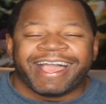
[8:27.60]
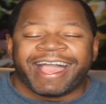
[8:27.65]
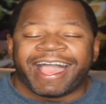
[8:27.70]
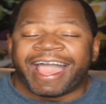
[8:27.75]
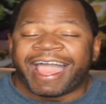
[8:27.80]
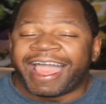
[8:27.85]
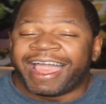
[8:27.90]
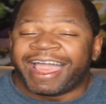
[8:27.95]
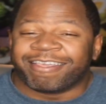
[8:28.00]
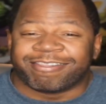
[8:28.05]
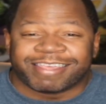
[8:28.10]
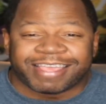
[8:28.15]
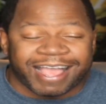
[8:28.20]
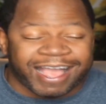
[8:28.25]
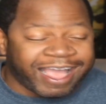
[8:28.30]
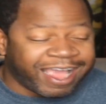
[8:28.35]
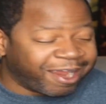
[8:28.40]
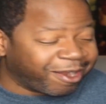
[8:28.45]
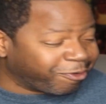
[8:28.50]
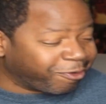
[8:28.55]
as the
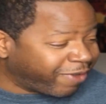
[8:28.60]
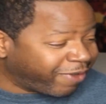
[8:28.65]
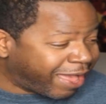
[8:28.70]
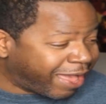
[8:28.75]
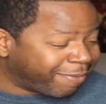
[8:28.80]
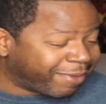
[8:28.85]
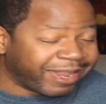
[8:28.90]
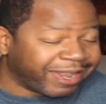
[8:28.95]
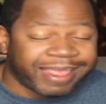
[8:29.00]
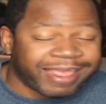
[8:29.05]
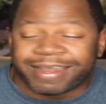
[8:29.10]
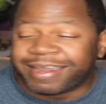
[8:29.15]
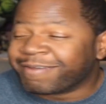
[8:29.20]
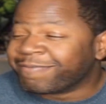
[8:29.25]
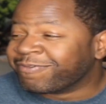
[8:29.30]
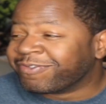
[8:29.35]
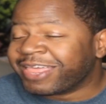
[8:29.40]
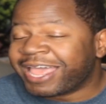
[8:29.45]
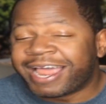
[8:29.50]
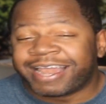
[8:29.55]
Iron Rabbit. And
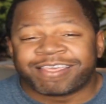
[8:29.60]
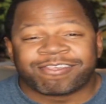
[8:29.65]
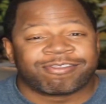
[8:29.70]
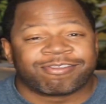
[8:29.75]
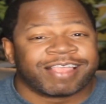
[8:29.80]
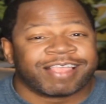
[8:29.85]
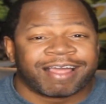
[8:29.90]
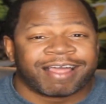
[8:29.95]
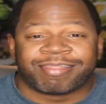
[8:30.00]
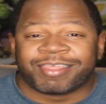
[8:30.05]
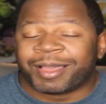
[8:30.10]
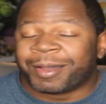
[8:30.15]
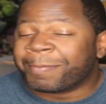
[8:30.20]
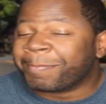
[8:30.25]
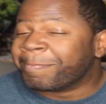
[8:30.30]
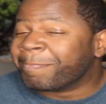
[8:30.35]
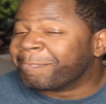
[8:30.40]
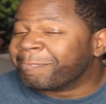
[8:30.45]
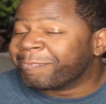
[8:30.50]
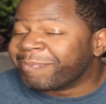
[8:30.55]
if that is not the
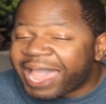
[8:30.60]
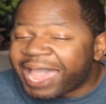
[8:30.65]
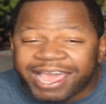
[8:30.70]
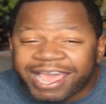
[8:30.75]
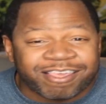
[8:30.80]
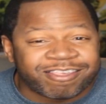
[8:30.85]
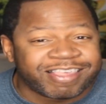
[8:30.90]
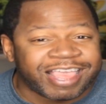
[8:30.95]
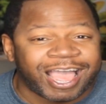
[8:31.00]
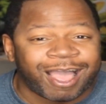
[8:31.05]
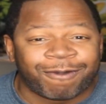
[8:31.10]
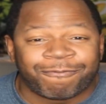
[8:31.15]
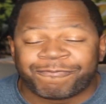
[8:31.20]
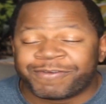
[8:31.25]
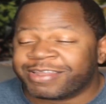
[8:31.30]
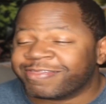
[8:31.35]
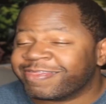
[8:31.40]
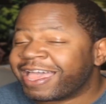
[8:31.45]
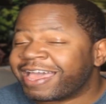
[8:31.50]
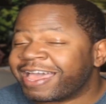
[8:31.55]
baddest
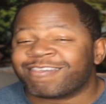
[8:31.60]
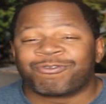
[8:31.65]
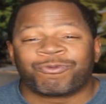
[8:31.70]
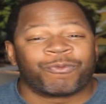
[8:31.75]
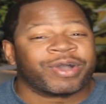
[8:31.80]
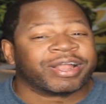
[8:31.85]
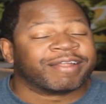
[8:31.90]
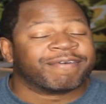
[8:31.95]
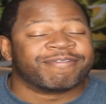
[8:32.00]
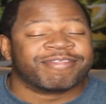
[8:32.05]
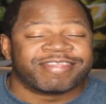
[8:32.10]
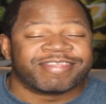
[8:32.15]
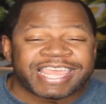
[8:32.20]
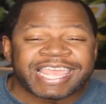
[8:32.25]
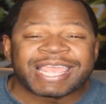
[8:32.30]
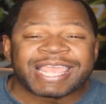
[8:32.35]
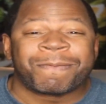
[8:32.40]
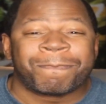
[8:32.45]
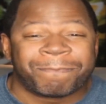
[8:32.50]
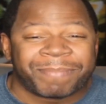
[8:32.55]
outfit, that is one of
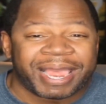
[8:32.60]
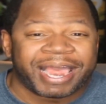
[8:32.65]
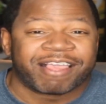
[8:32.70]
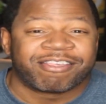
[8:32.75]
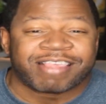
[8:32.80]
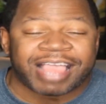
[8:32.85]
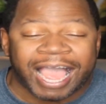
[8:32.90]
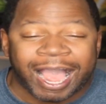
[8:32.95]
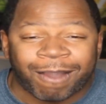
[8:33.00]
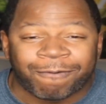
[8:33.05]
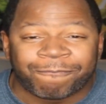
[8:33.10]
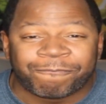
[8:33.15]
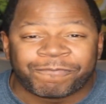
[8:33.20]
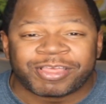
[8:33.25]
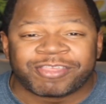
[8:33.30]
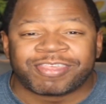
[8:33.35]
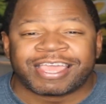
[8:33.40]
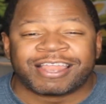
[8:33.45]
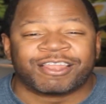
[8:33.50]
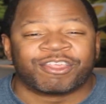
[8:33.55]
the best outfits
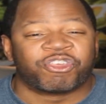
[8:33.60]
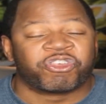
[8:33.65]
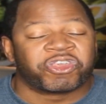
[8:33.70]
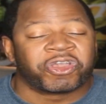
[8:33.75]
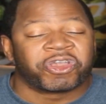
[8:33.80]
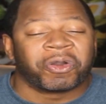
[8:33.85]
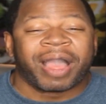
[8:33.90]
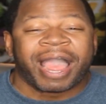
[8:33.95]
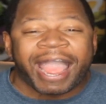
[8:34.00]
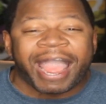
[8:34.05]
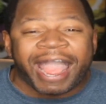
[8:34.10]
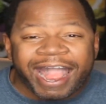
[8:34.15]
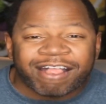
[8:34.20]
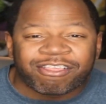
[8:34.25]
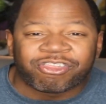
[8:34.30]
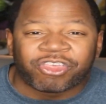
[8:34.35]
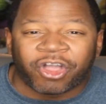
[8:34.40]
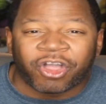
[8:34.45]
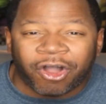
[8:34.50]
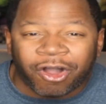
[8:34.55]
in the show.
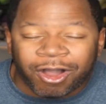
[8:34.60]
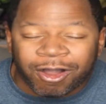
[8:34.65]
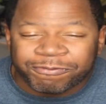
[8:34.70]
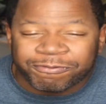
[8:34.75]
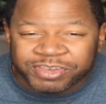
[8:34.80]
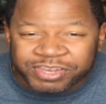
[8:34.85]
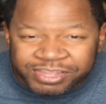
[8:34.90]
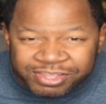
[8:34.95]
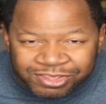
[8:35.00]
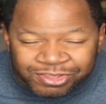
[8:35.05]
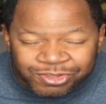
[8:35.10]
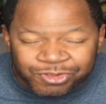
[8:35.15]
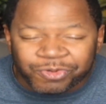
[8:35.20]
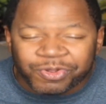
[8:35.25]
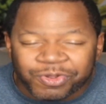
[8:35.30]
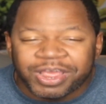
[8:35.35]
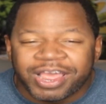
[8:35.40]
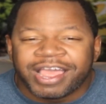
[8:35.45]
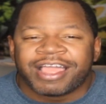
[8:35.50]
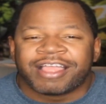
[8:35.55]
Hats off to you,
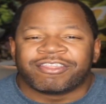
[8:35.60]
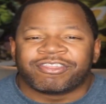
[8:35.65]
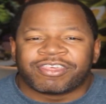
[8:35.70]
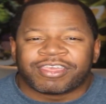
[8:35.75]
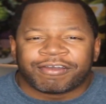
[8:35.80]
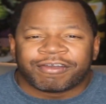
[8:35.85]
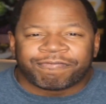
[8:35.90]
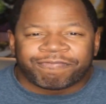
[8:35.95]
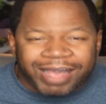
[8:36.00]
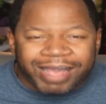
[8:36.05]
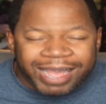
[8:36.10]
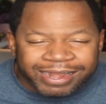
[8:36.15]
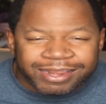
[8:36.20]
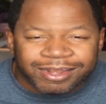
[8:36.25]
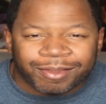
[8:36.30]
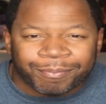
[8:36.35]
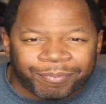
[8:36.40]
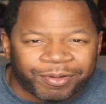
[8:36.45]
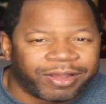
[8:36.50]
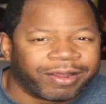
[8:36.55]
Giovanni
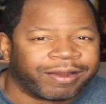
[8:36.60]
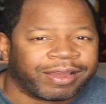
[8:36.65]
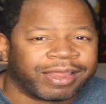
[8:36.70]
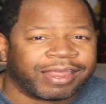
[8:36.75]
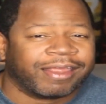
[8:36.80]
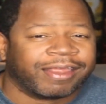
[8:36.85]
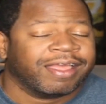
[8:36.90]
Lepari,